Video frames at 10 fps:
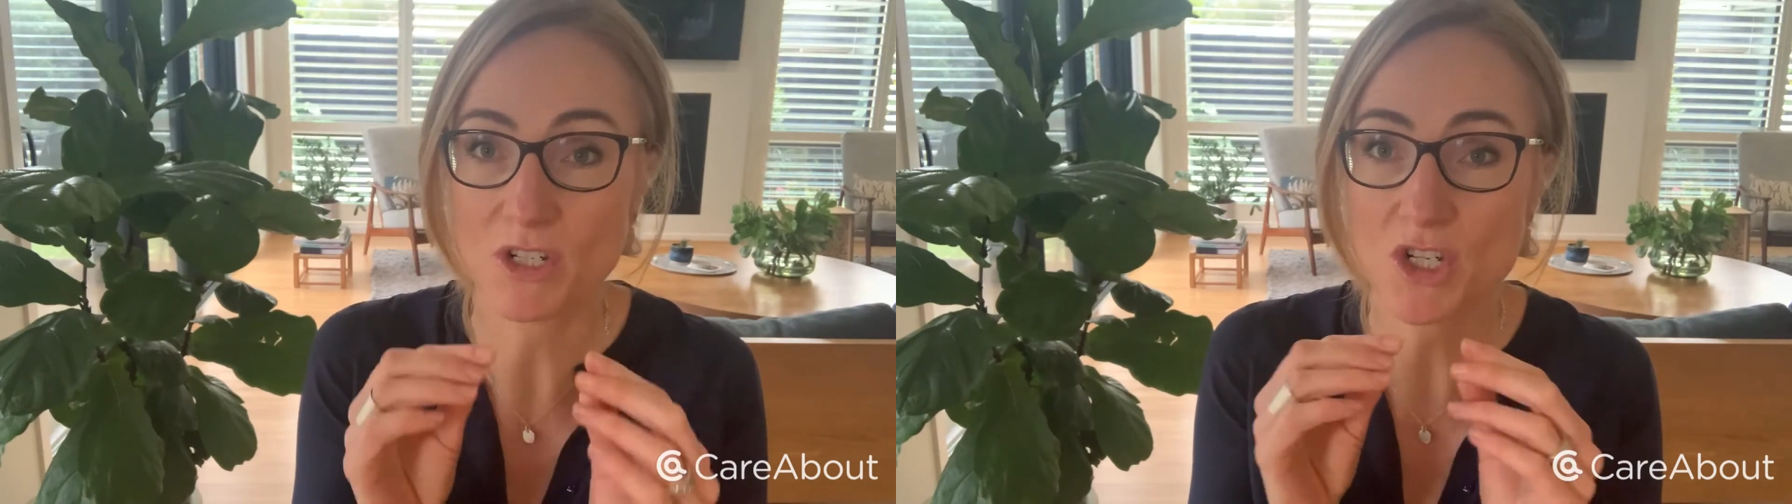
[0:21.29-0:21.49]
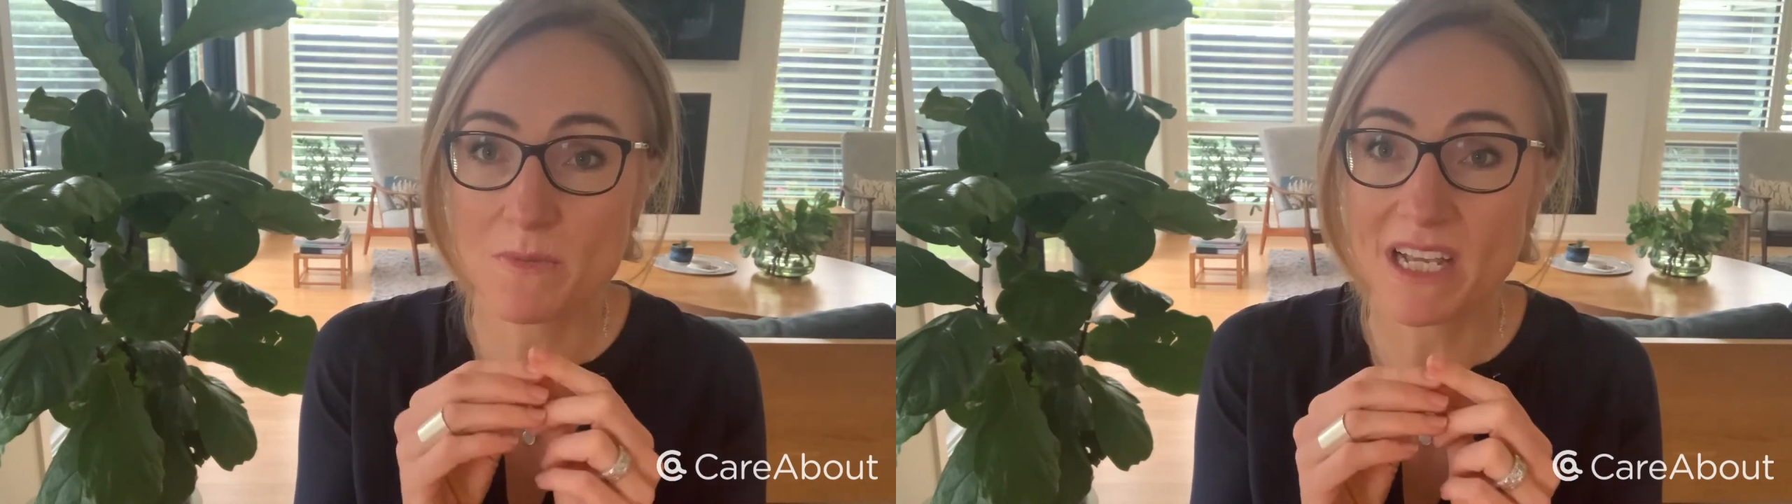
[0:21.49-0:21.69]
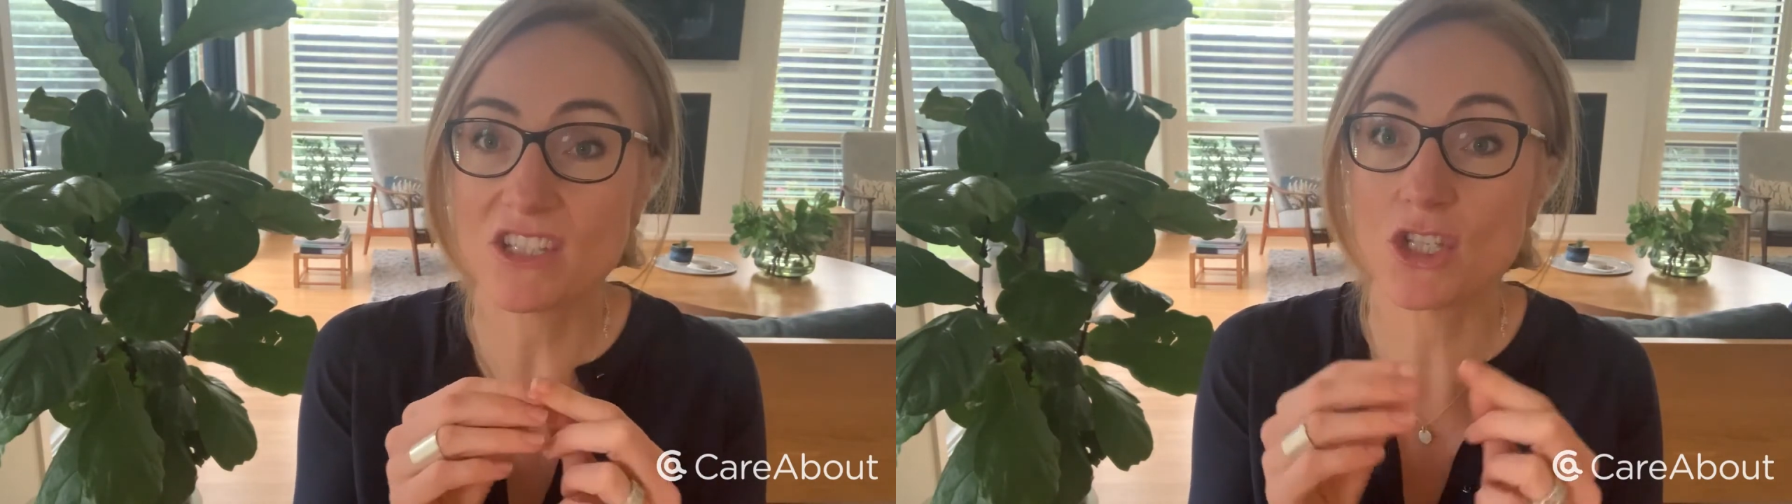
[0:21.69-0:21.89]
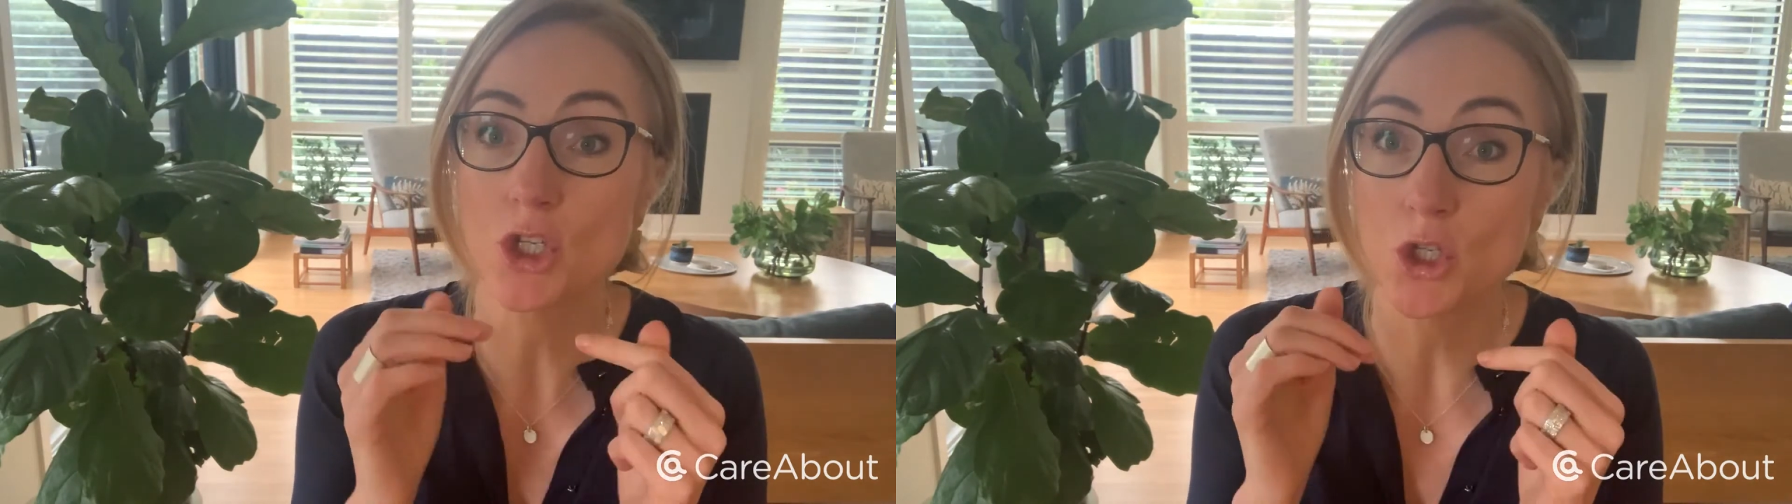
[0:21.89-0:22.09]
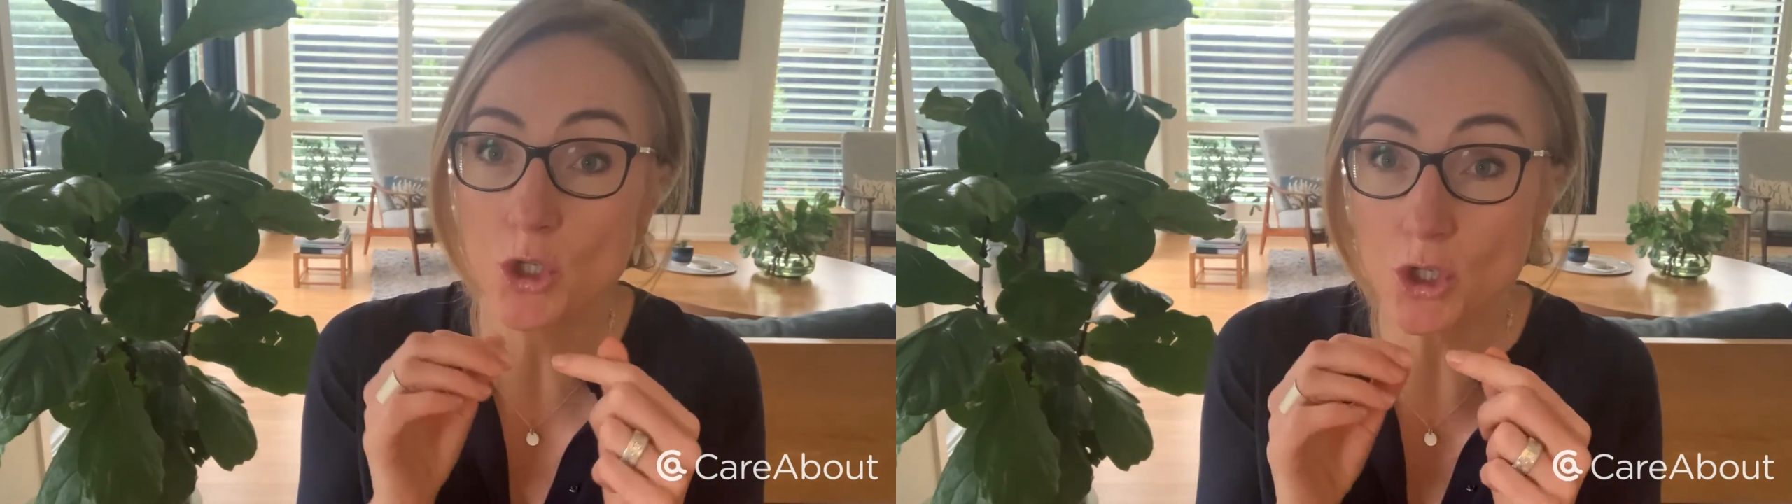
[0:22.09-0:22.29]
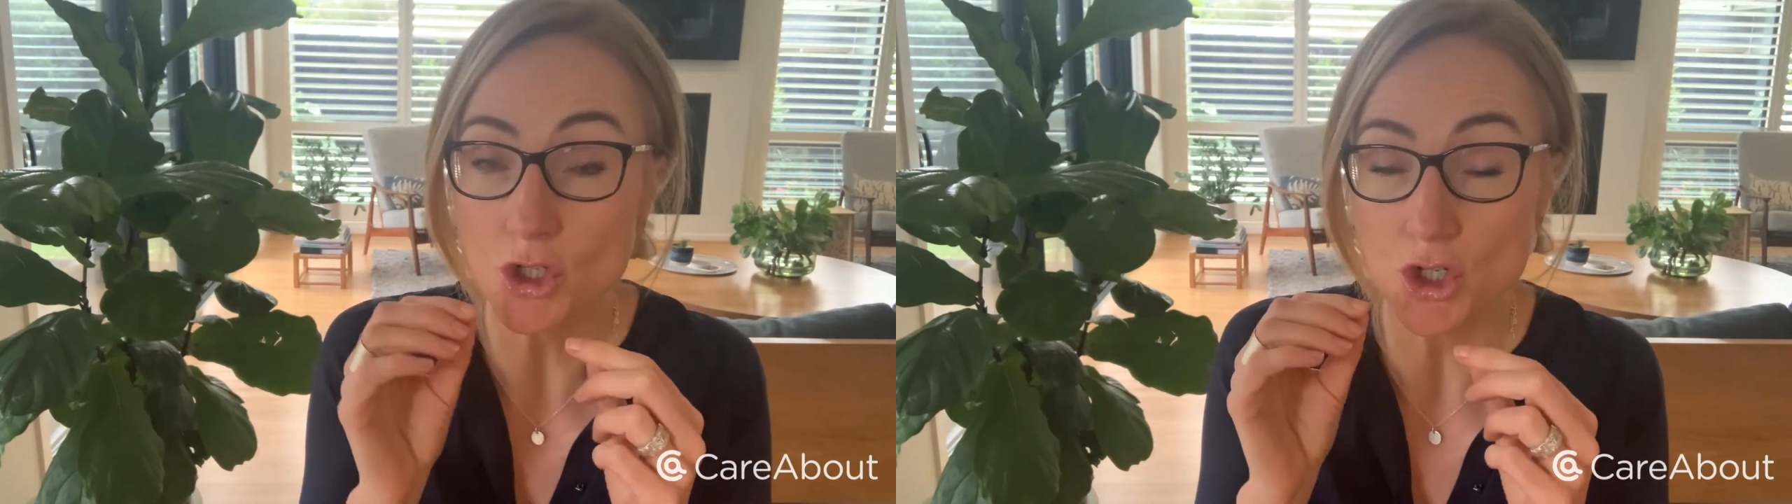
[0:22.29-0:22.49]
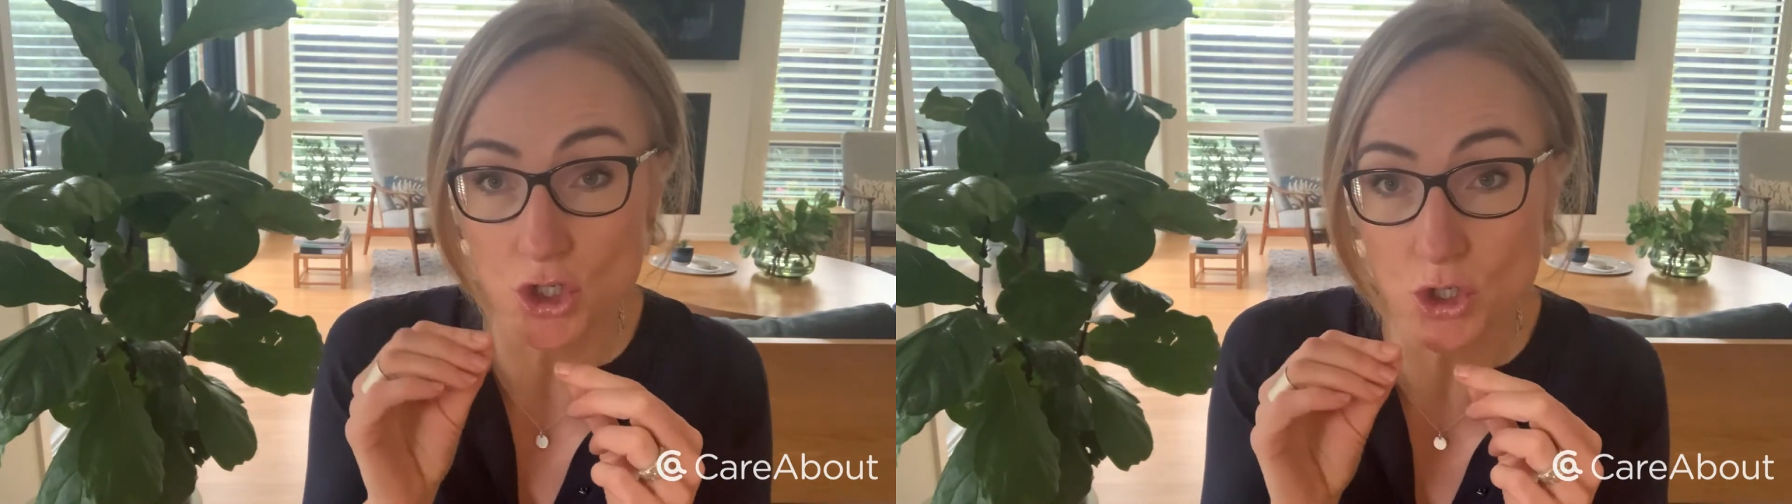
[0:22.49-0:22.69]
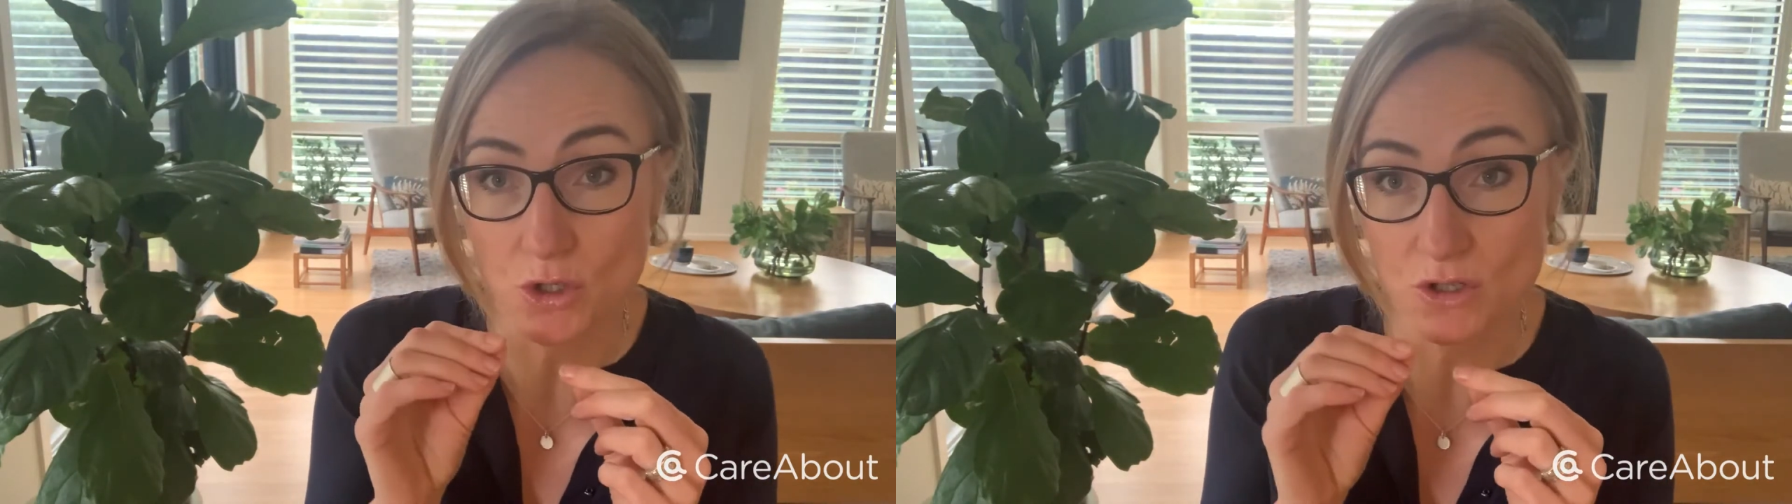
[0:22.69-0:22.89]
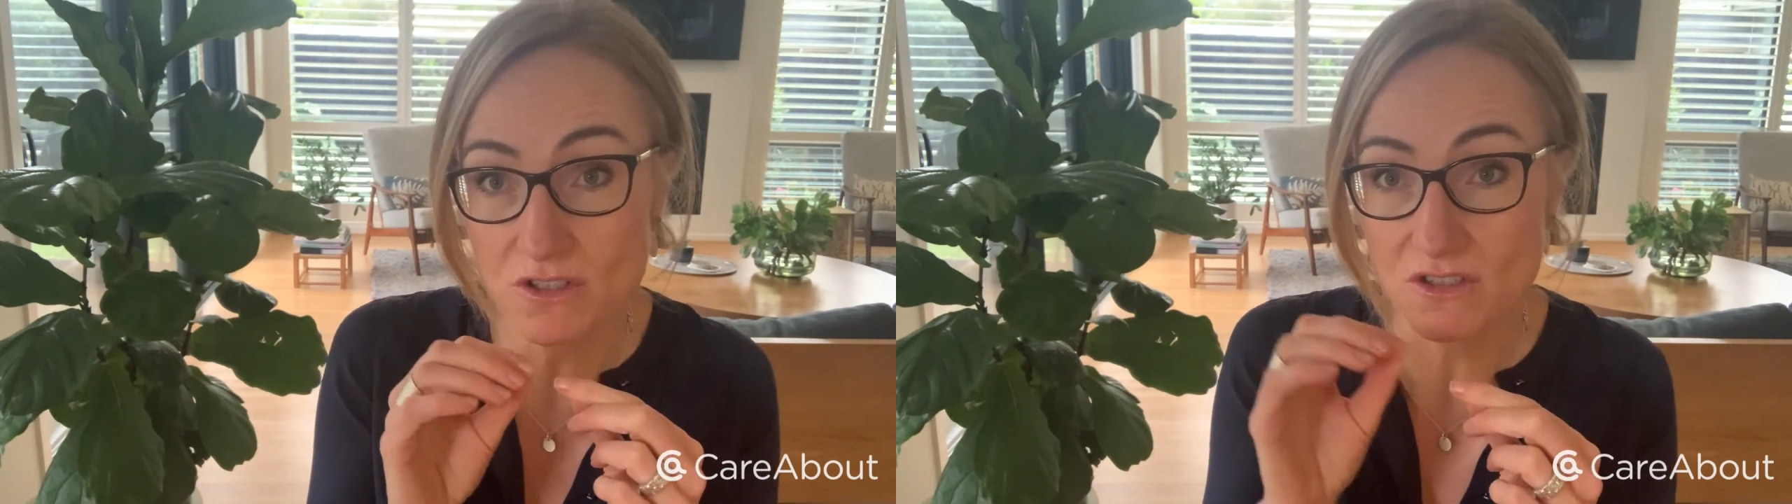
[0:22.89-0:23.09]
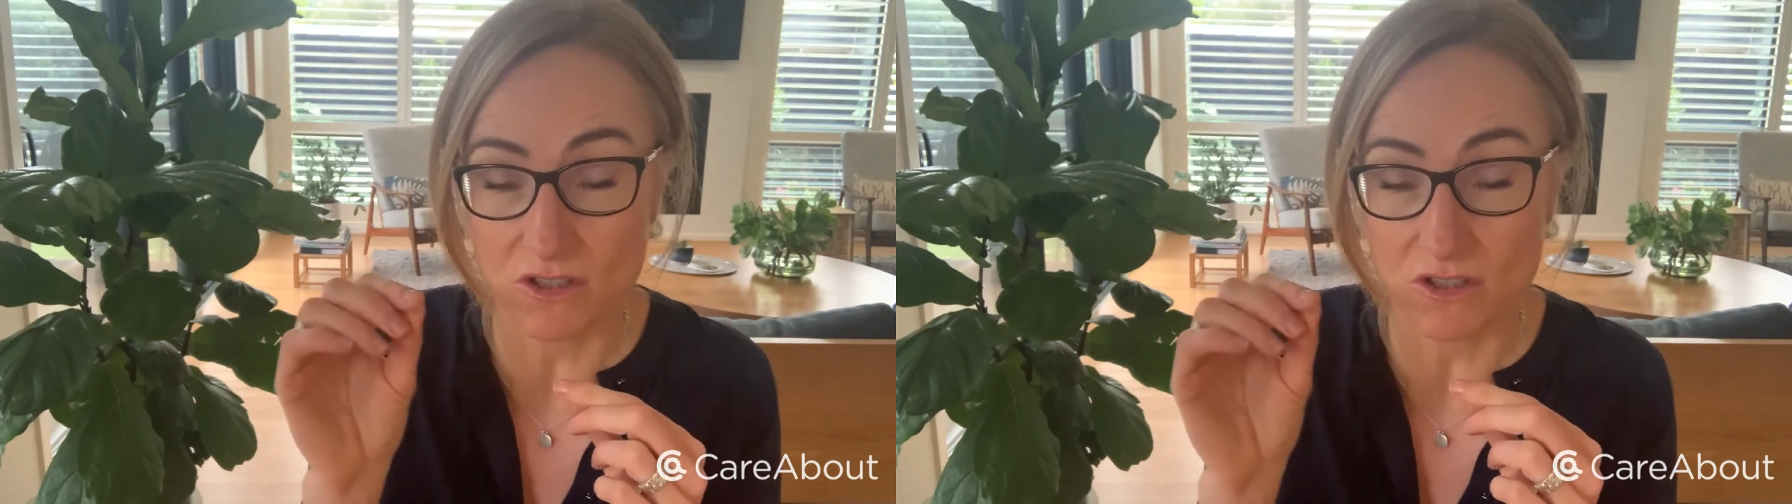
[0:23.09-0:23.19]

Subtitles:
which means you choose